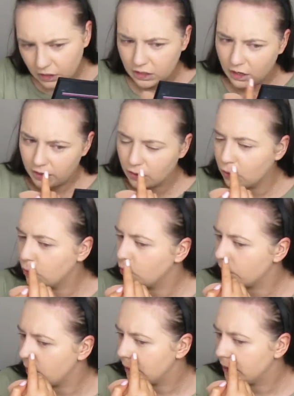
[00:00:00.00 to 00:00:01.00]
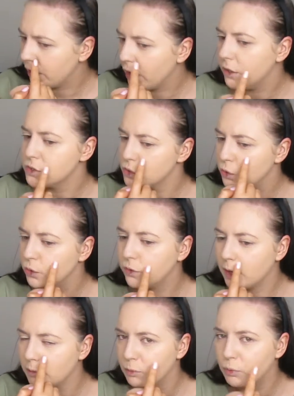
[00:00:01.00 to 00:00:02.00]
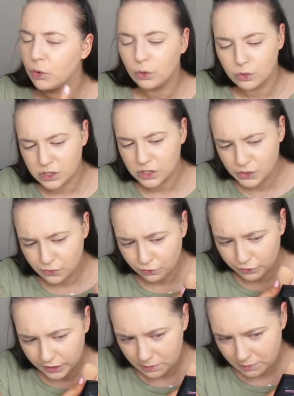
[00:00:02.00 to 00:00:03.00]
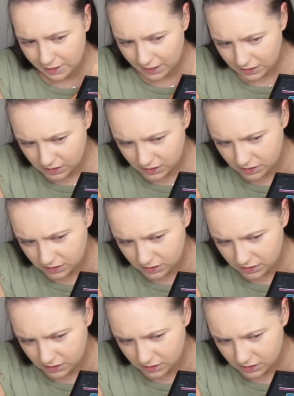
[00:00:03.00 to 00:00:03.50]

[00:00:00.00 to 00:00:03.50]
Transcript: Like all around my nose, all around my pores, looks really bad.